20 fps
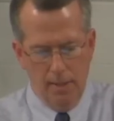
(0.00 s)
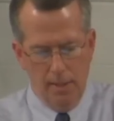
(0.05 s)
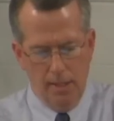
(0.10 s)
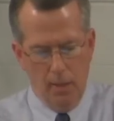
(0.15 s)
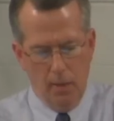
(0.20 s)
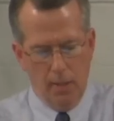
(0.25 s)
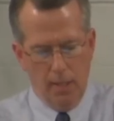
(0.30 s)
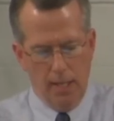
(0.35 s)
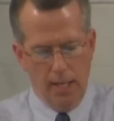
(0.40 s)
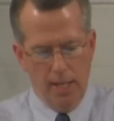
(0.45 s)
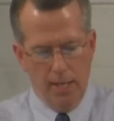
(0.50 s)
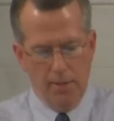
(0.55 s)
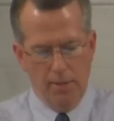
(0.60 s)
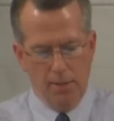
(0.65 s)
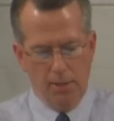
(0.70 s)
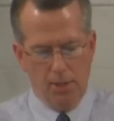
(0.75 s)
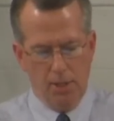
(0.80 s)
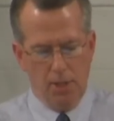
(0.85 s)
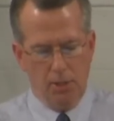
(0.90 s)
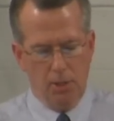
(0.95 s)
Now, again,
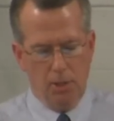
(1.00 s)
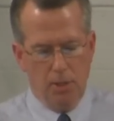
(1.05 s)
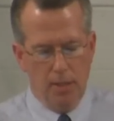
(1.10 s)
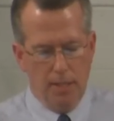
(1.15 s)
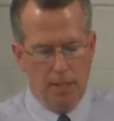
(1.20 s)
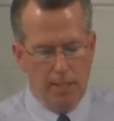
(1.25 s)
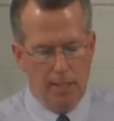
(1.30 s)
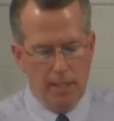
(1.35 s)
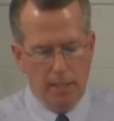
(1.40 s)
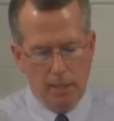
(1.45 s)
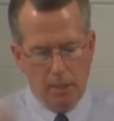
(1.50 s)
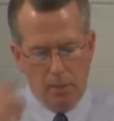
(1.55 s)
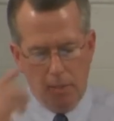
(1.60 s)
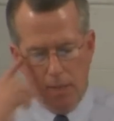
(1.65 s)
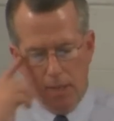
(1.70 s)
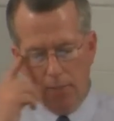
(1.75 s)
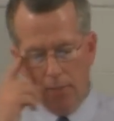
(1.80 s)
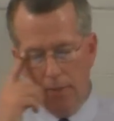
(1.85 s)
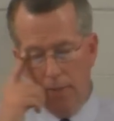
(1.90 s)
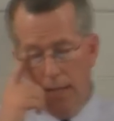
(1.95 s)
this says a great deal
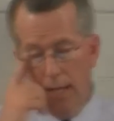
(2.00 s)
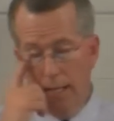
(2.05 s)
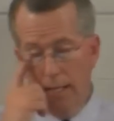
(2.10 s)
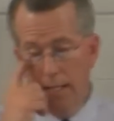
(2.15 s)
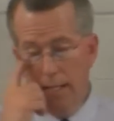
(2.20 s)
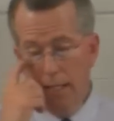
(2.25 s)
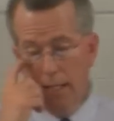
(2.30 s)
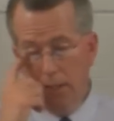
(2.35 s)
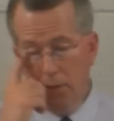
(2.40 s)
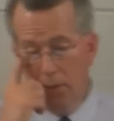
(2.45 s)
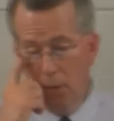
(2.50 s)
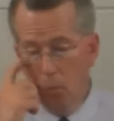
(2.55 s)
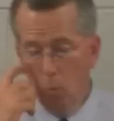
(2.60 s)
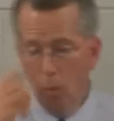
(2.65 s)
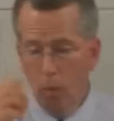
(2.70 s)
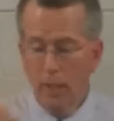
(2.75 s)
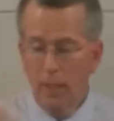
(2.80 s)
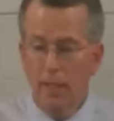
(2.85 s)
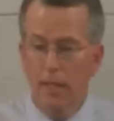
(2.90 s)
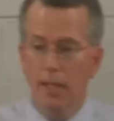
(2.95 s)
about the idea that
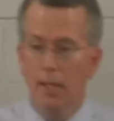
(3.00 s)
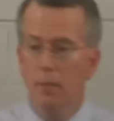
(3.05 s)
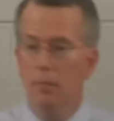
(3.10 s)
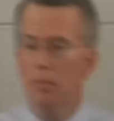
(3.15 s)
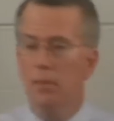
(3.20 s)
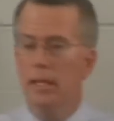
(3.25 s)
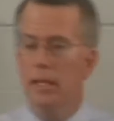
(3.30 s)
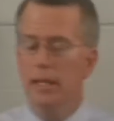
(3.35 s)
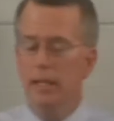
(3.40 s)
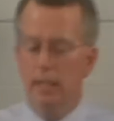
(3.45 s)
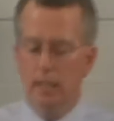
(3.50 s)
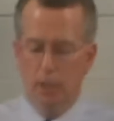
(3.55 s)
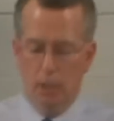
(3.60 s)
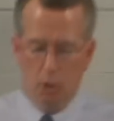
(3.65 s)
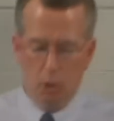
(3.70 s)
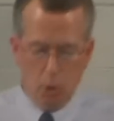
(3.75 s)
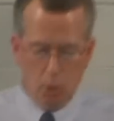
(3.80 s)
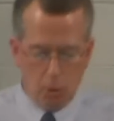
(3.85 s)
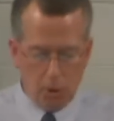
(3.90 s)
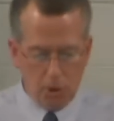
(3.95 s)
one can be a
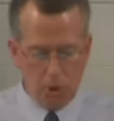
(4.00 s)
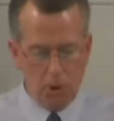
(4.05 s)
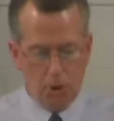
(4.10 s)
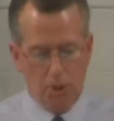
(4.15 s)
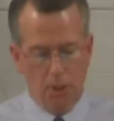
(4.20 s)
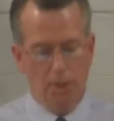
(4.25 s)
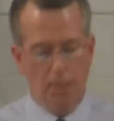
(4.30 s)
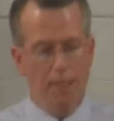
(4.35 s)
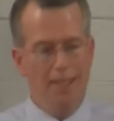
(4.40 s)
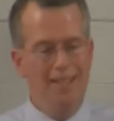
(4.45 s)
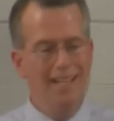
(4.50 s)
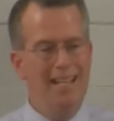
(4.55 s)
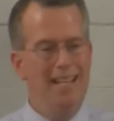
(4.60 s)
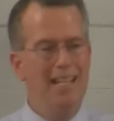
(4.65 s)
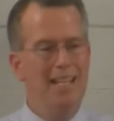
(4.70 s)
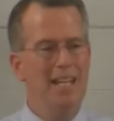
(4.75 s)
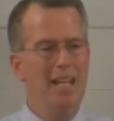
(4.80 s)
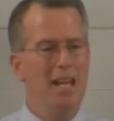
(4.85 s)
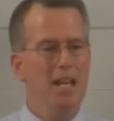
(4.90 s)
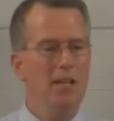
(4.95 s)
Christian
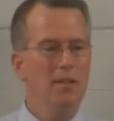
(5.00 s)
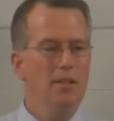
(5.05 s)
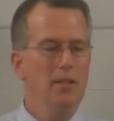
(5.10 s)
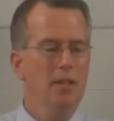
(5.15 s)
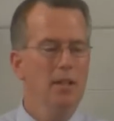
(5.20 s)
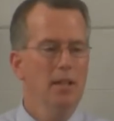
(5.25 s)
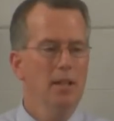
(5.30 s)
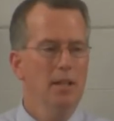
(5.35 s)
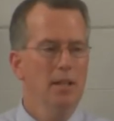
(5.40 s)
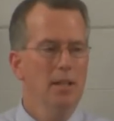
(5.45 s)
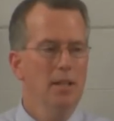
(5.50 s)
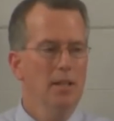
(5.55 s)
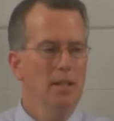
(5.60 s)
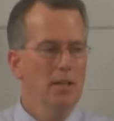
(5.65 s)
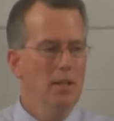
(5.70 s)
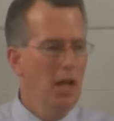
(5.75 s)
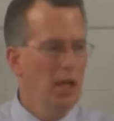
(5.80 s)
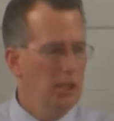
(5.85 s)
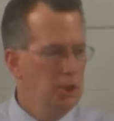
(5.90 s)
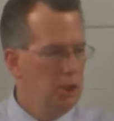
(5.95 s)
and yet
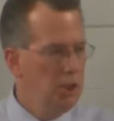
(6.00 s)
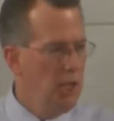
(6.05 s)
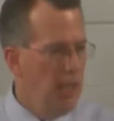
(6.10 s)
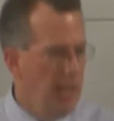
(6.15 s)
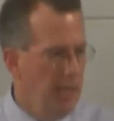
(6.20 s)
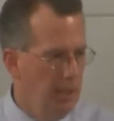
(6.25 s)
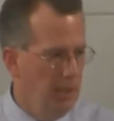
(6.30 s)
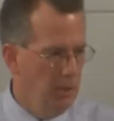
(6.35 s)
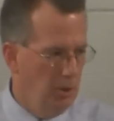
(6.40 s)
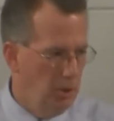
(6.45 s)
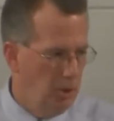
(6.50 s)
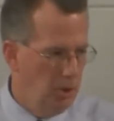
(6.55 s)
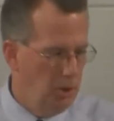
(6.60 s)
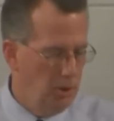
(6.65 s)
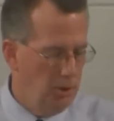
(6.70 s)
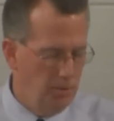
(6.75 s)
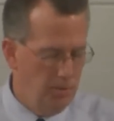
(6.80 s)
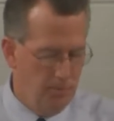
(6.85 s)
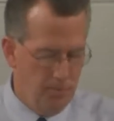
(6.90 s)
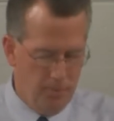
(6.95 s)
not change.
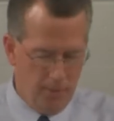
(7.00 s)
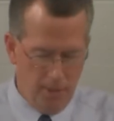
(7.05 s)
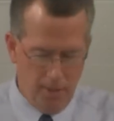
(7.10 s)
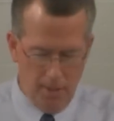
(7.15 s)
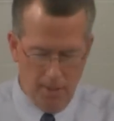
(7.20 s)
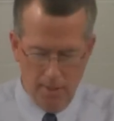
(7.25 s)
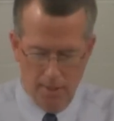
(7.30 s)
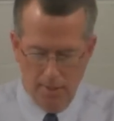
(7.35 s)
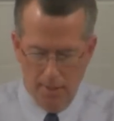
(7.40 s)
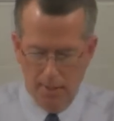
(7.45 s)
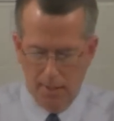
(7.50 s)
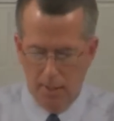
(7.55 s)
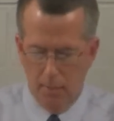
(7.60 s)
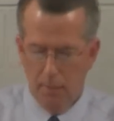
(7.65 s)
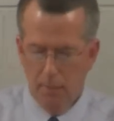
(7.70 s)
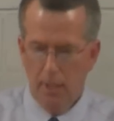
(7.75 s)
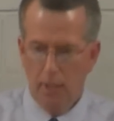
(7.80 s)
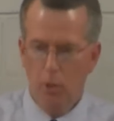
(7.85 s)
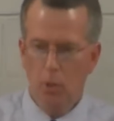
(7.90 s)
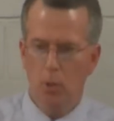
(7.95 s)
They can
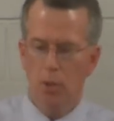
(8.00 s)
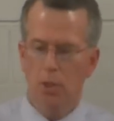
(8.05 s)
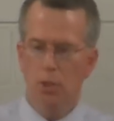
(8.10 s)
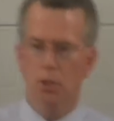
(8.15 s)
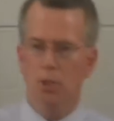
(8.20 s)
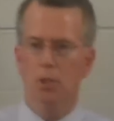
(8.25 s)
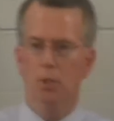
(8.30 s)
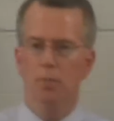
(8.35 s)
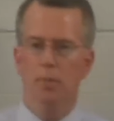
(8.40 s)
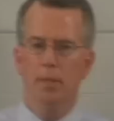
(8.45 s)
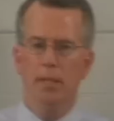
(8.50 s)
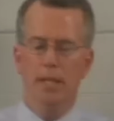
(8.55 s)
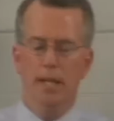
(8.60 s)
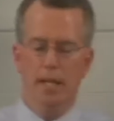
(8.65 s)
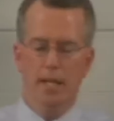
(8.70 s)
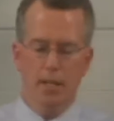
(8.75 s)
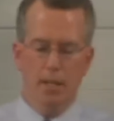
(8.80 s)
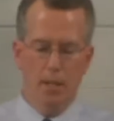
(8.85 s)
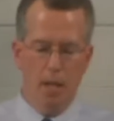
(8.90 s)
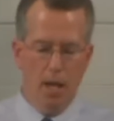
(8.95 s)
be a Christian but
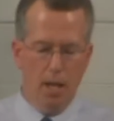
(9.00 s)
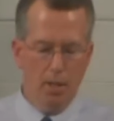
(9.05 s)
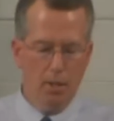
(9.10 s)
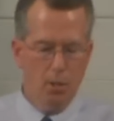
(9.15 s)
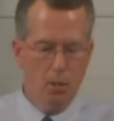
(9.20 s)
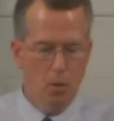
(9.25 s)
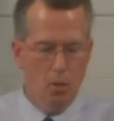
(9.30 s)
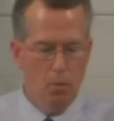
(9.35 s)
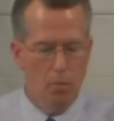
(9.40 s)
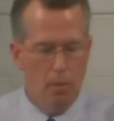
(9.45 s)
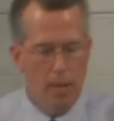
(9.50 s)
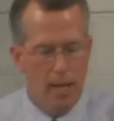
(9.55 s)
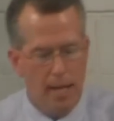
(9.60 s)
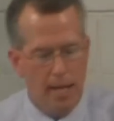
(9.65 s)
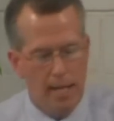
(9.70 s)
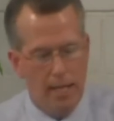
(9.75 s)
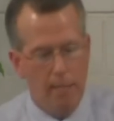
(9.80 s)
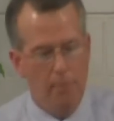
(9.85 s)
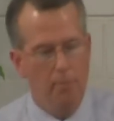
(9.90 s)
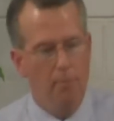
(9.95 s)
yet not
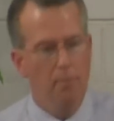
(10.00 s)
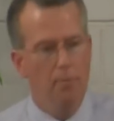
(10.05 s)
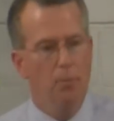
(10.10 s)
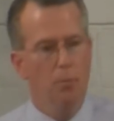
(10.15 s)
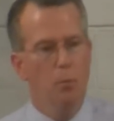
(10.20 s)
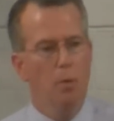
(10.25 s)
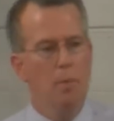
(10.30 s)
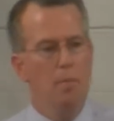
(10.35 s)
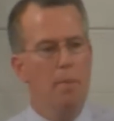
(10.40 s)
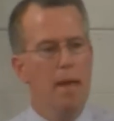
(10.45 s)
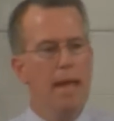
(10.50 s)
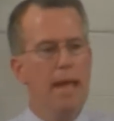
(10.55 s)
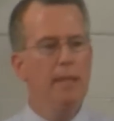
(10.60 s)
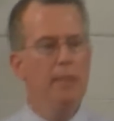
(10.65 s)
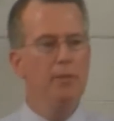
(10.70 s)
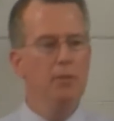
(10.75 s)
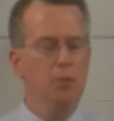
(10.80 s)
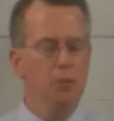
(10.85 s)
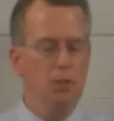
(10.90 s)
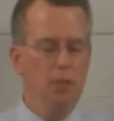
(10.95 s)
obey,
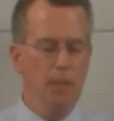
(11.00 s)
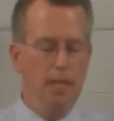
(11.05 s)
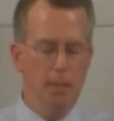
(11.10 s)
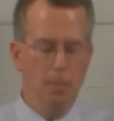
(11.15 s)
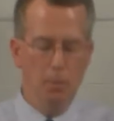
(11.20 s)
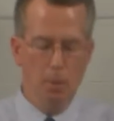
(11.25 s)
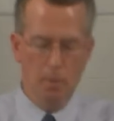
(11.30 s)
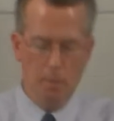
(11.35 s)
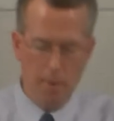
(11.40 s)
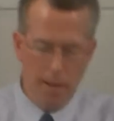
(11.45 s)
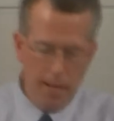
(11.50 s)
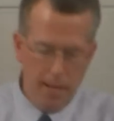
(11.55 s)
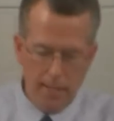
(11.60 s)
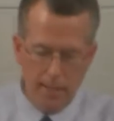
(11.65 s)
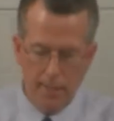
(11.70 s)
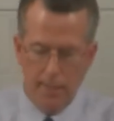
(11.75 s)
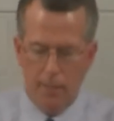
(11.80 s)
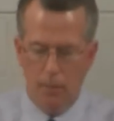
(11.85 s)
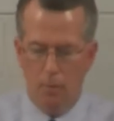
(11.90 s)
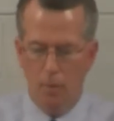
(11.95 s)
remain the same,
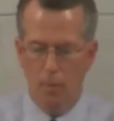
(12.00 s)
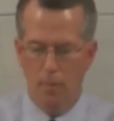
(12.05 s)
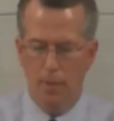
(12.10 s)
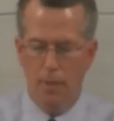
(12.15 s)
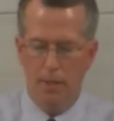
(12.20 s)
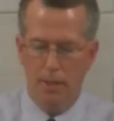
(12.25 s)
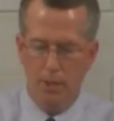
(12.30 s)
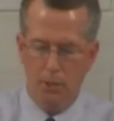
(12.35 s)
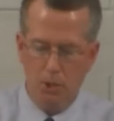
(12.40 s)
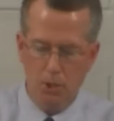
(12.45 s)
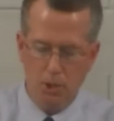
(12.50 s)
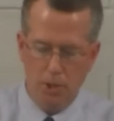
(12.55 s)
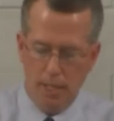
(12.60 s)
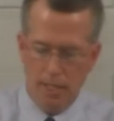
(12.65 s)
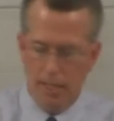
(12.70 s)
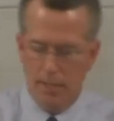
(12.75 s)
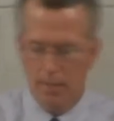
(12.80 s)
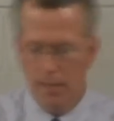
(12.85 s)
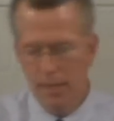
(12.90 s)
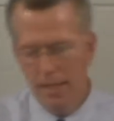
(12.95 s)
remain in a rebellious
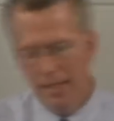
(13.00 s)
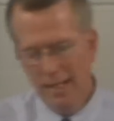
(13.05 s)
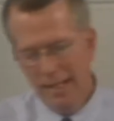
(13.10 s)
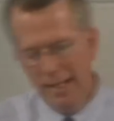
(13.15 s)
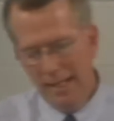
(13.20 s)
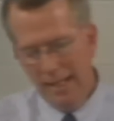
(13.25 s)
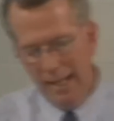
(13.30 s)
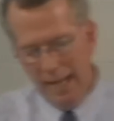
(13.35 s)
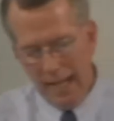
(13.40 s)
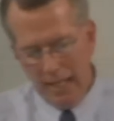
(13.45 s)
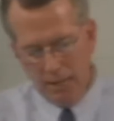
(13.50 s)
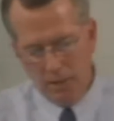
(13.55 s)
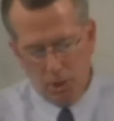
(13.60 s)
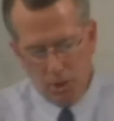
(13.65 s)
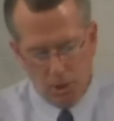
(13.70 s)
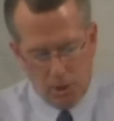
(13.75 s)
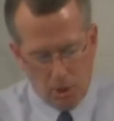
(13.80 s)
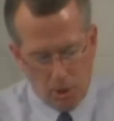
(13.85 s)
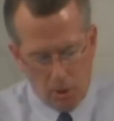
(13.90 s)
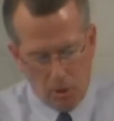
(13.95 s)
state, and
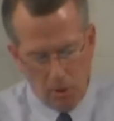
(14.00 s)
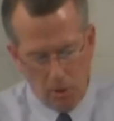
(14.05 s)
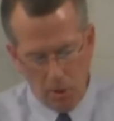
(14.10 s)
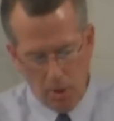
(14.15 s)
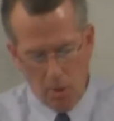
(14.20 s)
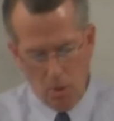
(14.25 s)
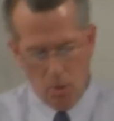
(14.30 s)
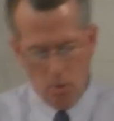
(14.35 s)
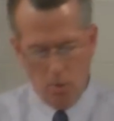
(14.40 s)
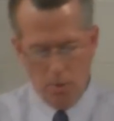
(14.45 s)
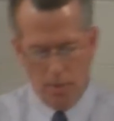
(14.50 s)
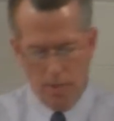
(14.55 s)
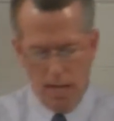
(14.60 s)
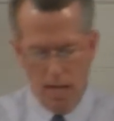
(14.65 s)
still go to